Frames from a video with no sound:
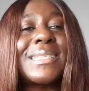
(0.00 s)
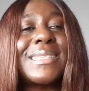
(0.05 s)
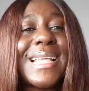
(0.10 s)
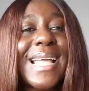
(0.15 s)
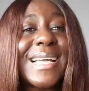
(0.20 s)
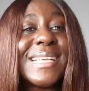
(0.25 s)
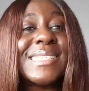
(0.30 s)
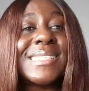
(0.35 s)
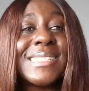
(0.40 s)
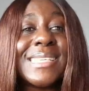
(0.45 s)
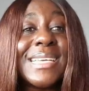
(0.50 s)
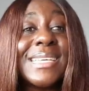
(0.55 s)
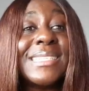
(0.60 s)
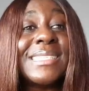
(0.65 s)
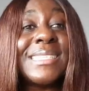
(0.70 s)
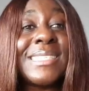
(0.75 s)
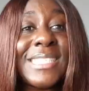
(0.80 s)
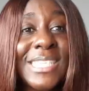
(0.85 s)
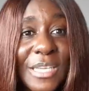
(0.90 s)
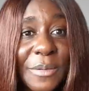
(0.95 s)
next
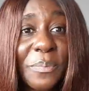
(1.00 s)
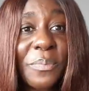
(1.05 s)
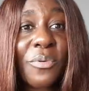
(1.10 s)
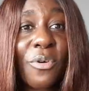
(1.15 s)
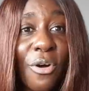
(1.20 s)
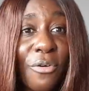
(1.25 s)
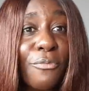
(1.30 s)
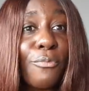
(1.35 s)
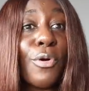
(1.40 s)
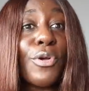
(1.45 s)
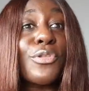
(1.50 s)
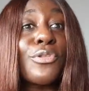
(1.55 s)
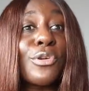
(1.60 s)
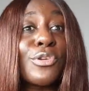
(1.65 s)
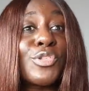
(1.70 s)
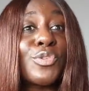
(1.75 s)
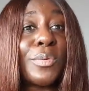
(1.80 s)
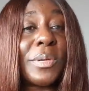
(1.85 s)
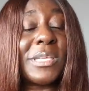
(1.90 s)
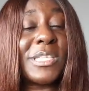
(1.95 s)
tip of what
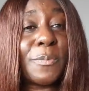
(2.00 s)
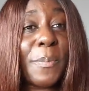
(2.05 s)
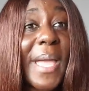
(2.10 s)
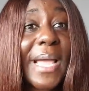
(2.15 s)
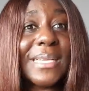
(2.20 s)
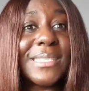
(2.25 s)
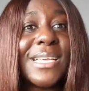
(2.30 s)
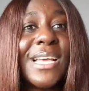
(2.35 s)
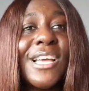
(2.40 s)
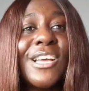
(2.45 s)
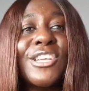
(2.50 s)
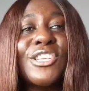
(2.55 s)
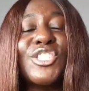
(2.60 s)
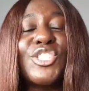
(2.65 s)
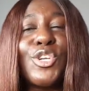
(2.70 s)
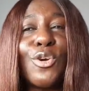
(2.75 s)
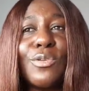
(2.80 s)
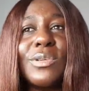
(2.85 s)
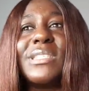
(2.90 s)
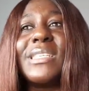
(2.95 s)
not to expect.
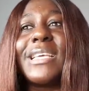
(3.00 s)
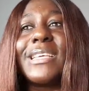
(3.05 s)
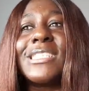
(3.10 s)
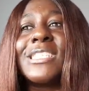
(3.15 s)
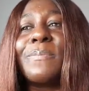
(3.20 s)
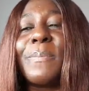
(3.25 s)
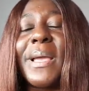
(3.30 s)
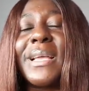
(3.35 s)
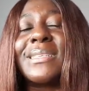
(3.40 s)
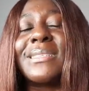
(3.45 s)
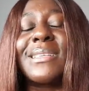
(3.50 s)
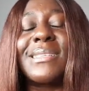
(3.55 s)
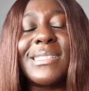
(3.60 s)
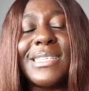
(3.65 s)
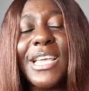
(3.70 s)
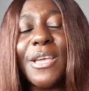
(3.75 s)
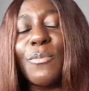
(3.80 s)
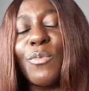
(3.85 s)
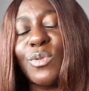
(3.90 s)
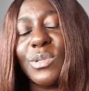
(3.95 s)
Don't expect the
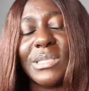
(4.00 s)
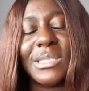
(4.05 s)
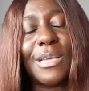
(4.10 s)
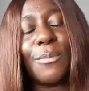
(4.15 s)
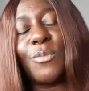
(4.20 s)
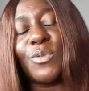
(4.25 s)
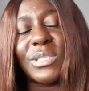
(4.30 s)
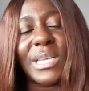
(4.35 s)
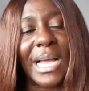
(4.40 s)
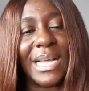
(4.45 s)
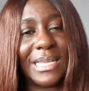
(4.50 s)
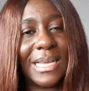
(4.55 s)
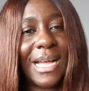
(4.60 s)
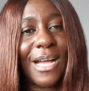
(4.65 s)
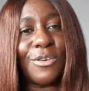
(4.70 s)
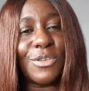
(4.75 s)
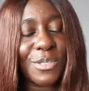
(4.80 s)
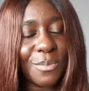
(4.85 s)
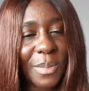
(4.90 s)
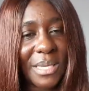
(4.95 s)
same old, same old kind of
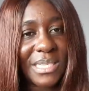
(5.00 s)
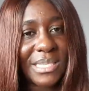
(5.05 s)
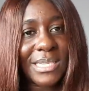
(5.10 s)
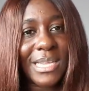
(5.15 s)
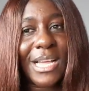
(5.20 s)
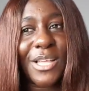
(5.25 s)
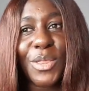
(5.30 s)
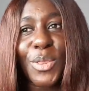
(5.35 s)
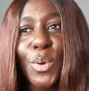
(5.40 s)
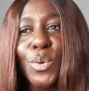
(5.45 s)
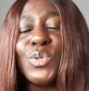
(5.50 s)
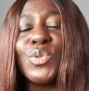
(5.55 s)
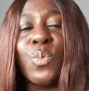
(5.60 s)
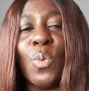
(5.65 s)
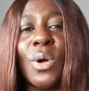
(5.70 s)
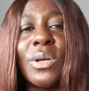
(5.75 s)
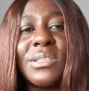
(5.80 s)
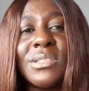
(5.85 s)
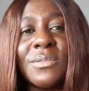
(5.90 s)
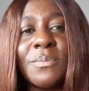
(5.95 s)
housemates. There are those
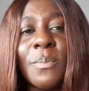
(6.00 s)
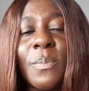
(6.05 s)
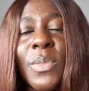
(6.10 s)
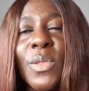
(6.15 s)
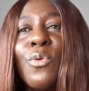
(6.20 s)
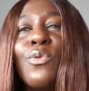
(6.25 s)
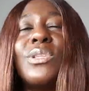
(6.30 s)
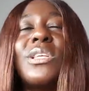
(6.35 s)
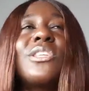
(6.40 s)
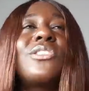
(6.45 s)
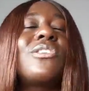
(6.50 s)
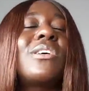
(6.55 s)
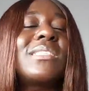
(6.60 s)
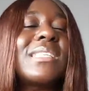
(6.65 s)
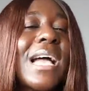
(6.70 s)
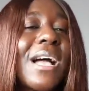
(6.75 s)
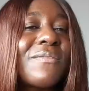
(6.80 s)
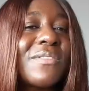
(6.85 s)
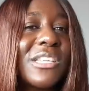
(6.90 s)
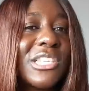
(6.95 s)
ones who did not
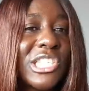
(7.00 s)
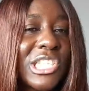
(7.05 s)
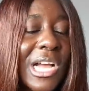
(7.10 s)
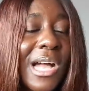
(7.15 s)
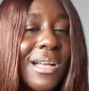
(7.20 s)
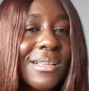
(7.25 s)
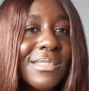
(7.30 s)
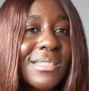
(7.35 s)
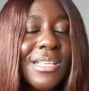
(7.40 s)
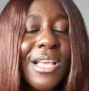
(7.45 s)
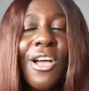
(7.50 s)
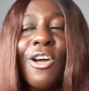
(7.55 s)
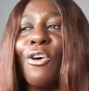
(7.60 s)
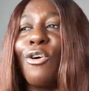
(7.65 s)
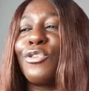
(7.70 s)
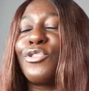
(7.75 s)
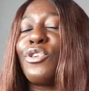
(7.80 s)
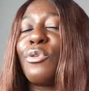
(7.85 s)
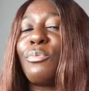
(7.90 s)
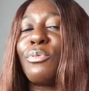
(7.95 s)
have the chance
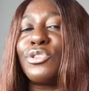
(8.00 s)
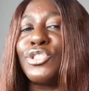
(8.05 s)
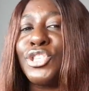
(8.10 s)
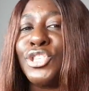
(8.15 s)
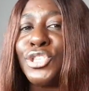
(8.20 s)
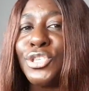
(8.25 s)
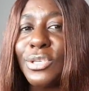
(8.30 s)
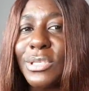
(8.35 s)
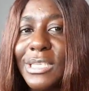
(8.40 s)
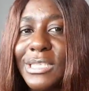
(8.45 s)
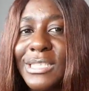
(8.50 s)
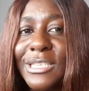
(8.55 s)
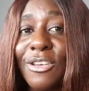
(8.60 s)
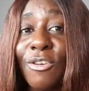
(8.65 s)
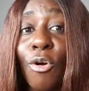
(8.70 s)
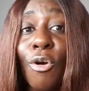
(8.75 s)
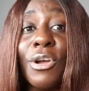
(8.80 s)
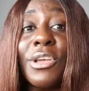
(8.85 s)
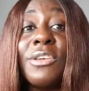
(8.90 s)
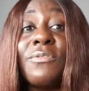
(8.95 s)
or the opportunity
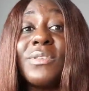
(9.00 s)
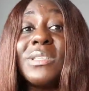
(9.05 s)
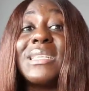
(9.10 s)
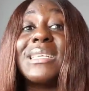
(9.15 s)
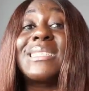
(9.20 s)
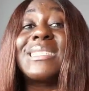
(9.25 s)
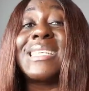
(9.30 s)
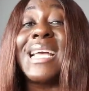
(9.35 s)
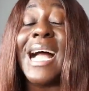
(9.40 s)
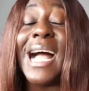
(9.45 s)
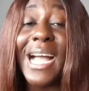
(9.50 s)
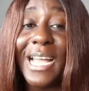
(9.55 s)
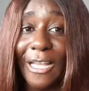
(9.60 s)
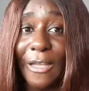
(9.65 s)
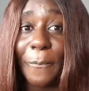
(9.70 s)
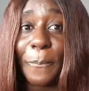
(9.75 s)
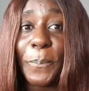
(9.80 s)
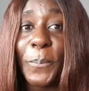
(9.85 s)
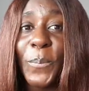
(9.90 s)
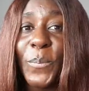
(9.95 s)
or even the
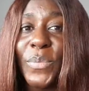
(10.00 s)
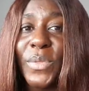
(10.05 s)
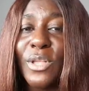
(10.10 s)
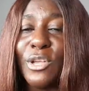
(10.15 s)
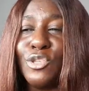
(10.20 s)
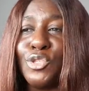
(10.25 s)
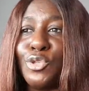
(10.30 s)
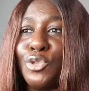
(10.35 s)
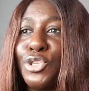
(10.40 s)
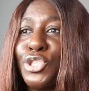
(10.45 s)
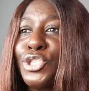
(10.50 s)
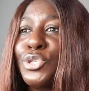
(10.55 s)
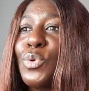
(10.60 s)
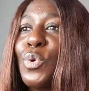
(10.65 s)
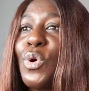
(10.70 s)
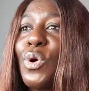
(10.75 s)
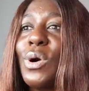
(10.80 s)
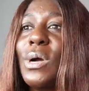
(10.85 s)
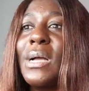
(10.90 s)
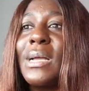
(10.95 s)
time to
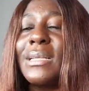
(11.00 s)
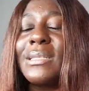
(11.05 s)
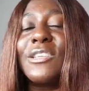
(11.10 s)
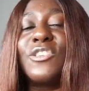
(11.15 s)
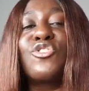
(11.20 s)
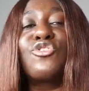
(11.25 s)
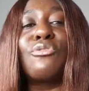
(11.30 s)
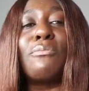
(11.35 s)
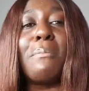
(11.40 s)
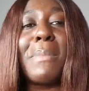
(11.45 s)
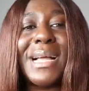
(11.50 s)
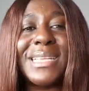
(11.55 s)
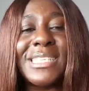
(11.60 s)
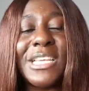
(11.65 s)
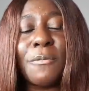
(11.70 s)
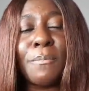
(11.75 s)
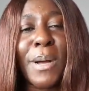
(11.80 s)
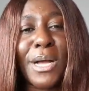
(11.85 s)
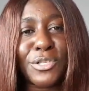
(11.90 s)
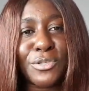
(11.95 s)
show the
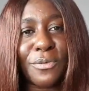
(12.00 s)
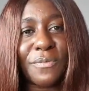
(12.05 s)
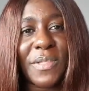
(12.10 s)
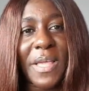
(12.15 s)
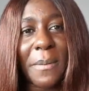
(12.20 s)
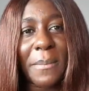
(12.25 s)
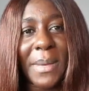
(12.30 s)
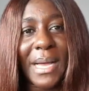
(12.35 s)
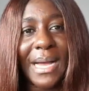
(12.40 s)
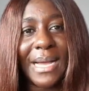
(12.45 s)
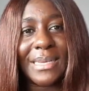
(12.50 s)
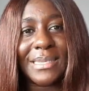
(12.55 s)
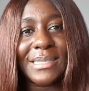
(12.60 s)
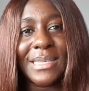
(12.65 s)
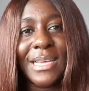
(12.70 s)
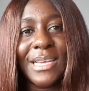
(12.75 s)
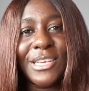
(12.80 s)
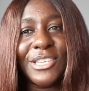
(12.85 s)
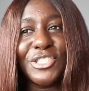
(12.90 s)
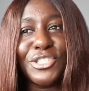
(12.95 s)
dramatic part of them, guys.
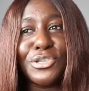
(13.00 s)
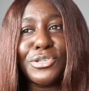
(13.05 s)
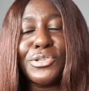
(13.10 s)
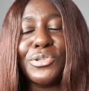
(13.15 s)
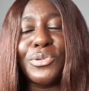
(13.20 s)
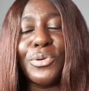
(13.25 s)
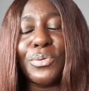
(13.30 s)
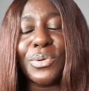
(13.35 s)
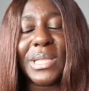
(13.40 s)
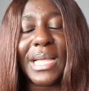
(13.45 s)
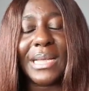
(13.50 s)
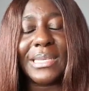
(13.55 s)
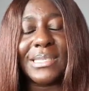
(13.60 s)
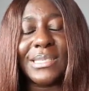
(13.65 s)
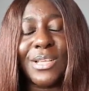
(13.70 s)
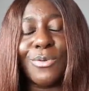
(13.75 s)
Just know that